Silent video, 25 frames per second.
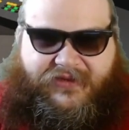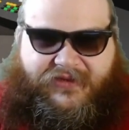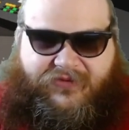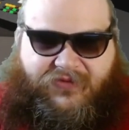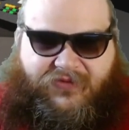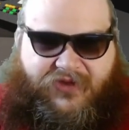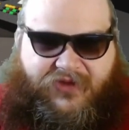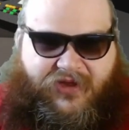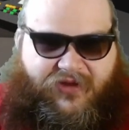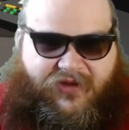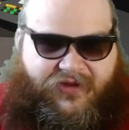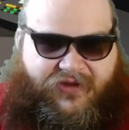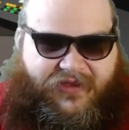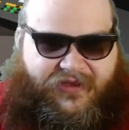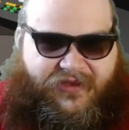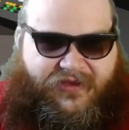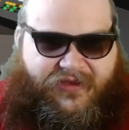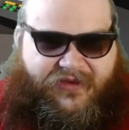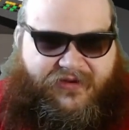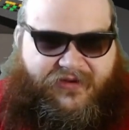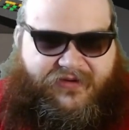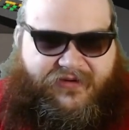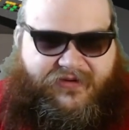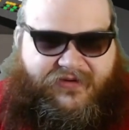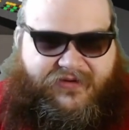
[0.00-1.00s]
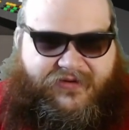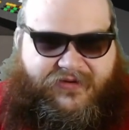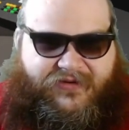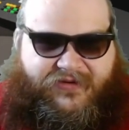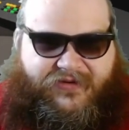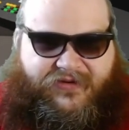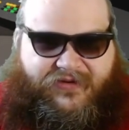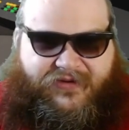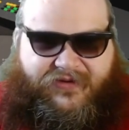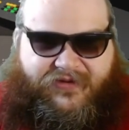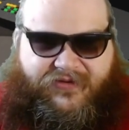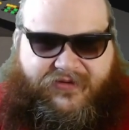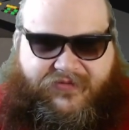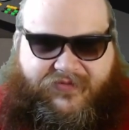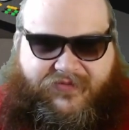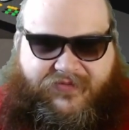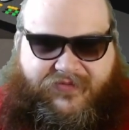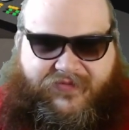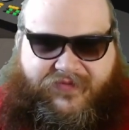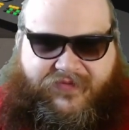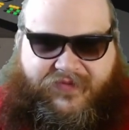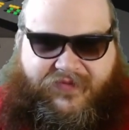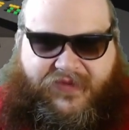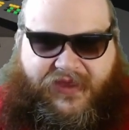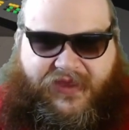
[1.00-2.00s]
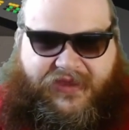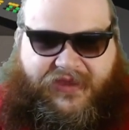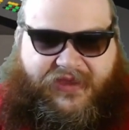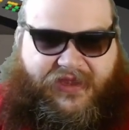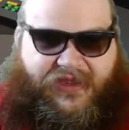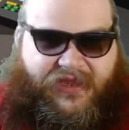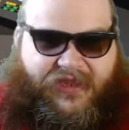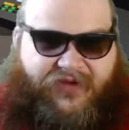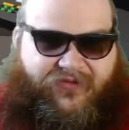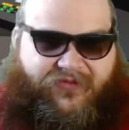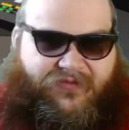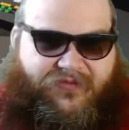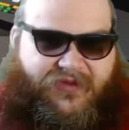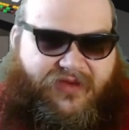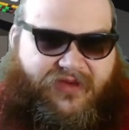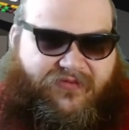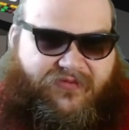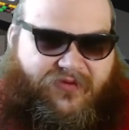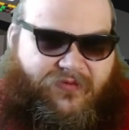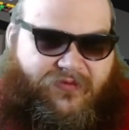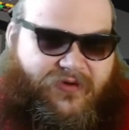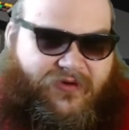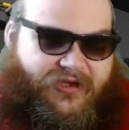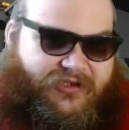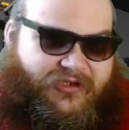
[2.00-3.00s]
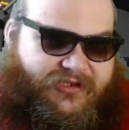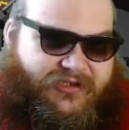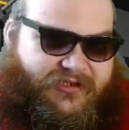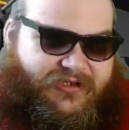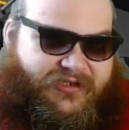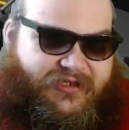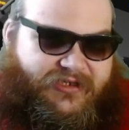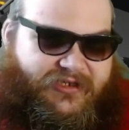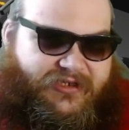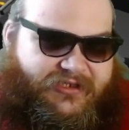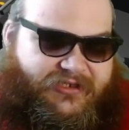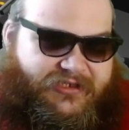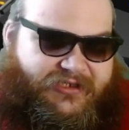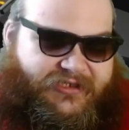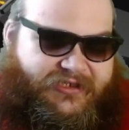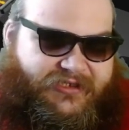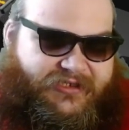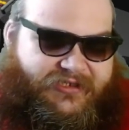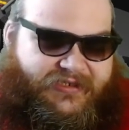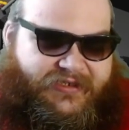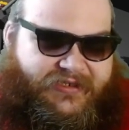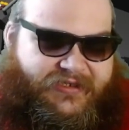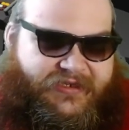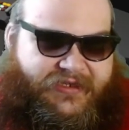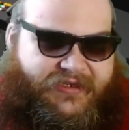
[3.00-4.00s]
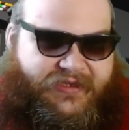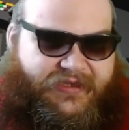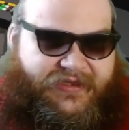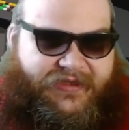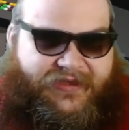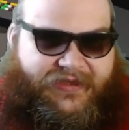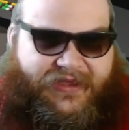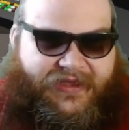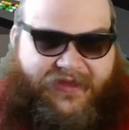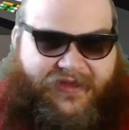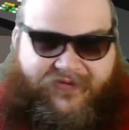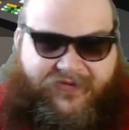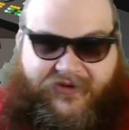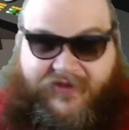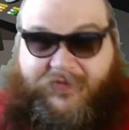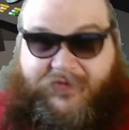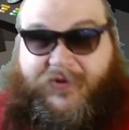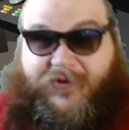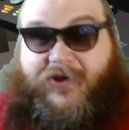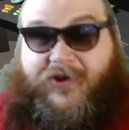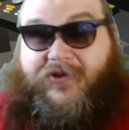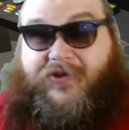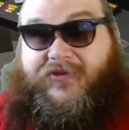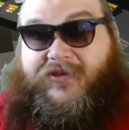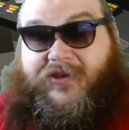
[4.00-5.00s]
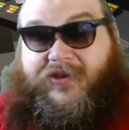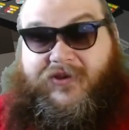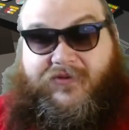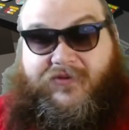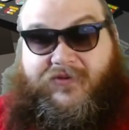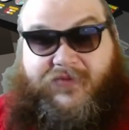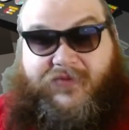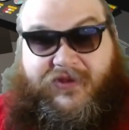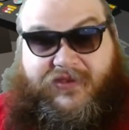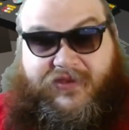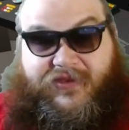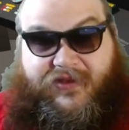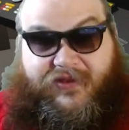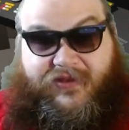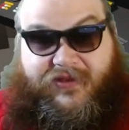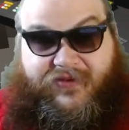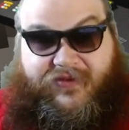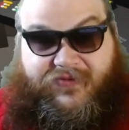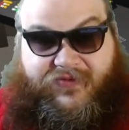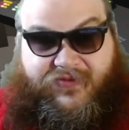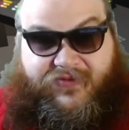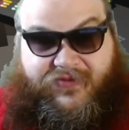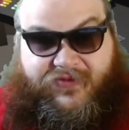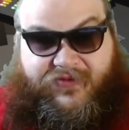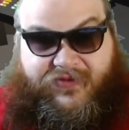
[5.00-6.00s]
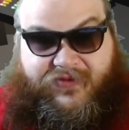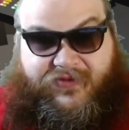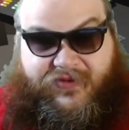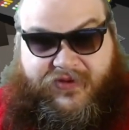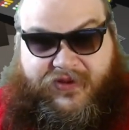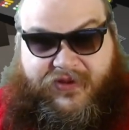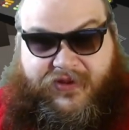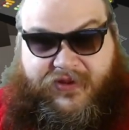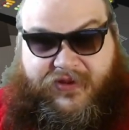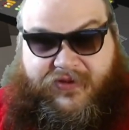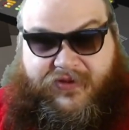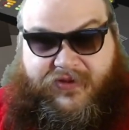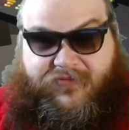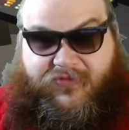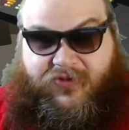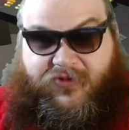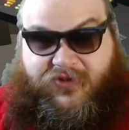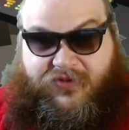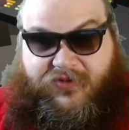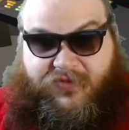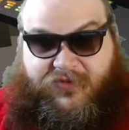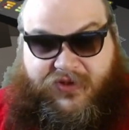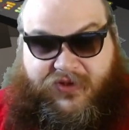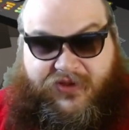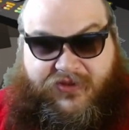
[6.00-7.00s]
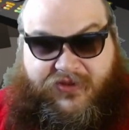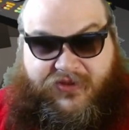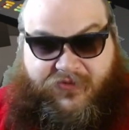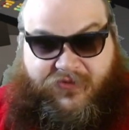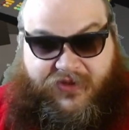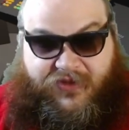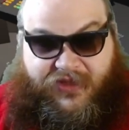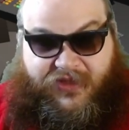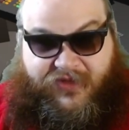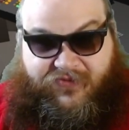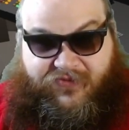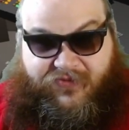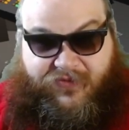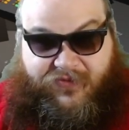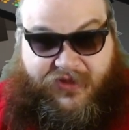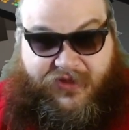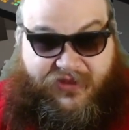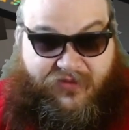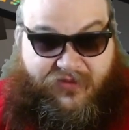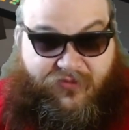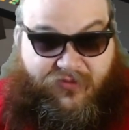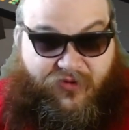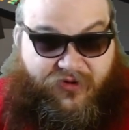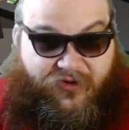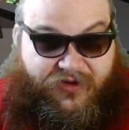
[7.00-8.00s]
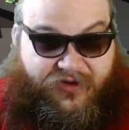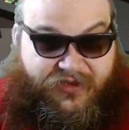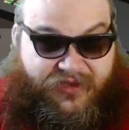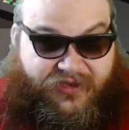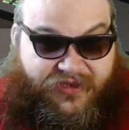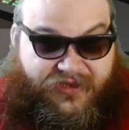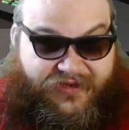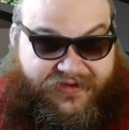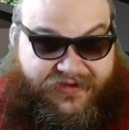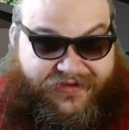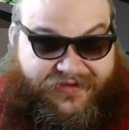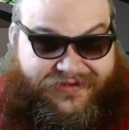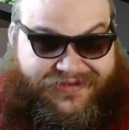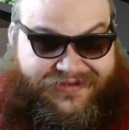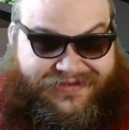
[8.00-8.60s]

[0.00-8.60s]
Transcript: We all can. I can from having watched TNG. I haven't experienced it here myself, mostly because we haven't met the Borg yet.